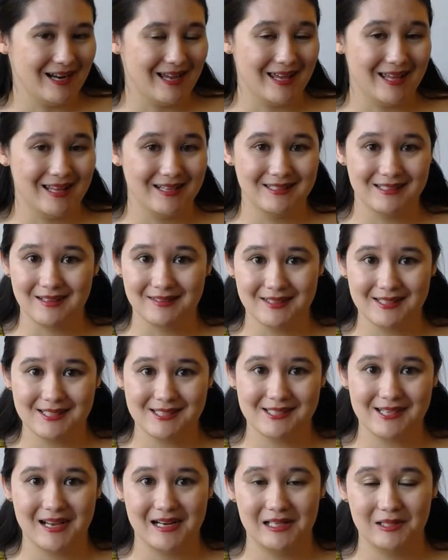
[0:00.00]
and on this
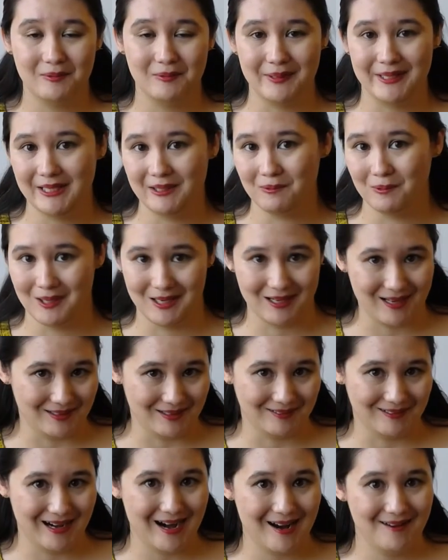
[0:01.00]
channel we work
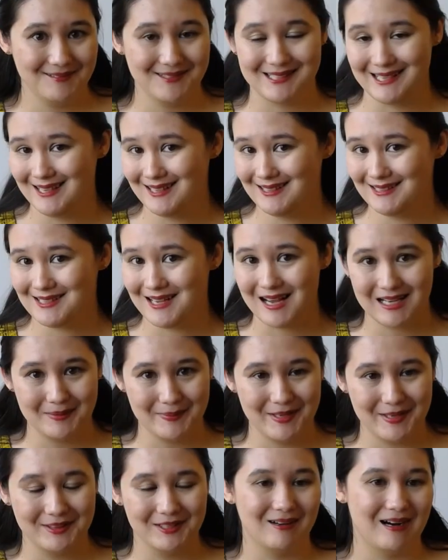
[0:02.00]
on crafts and talk
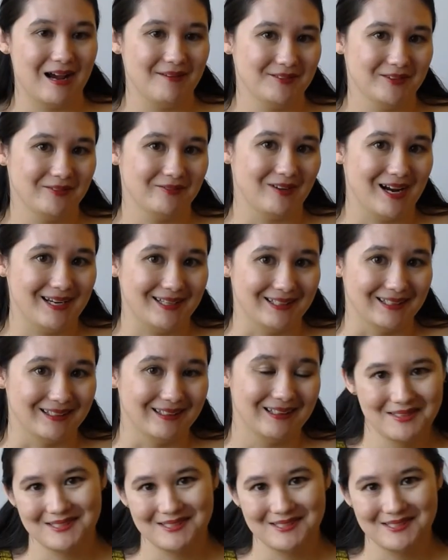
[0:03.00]
about the craft of writing.